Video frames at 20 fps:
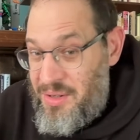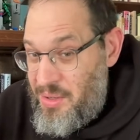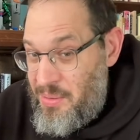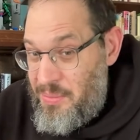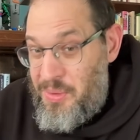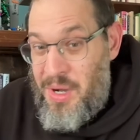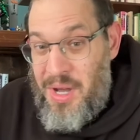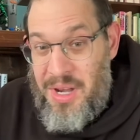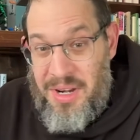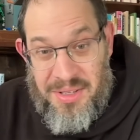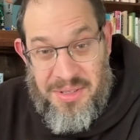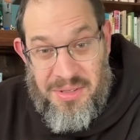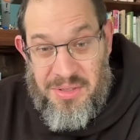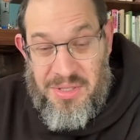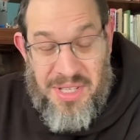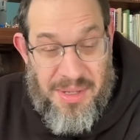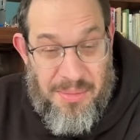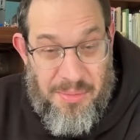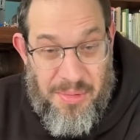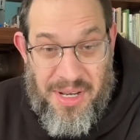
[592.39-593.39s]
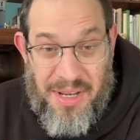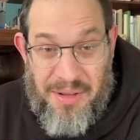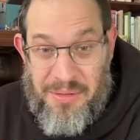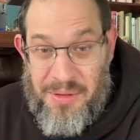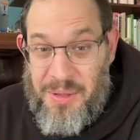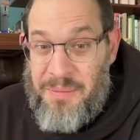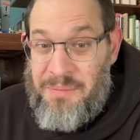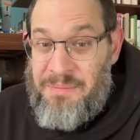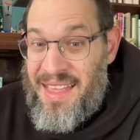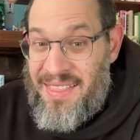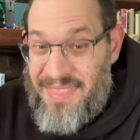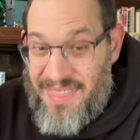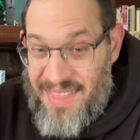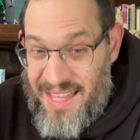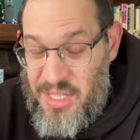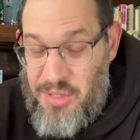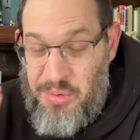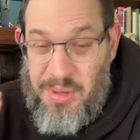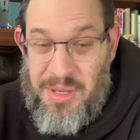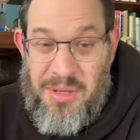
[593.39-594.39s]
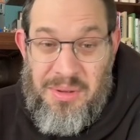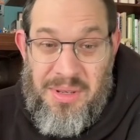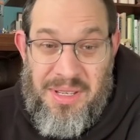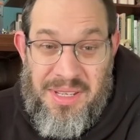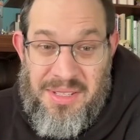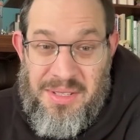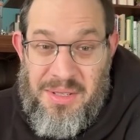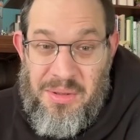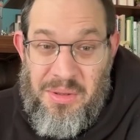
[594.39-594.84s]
your product, your team, whatever, that's what you need to do.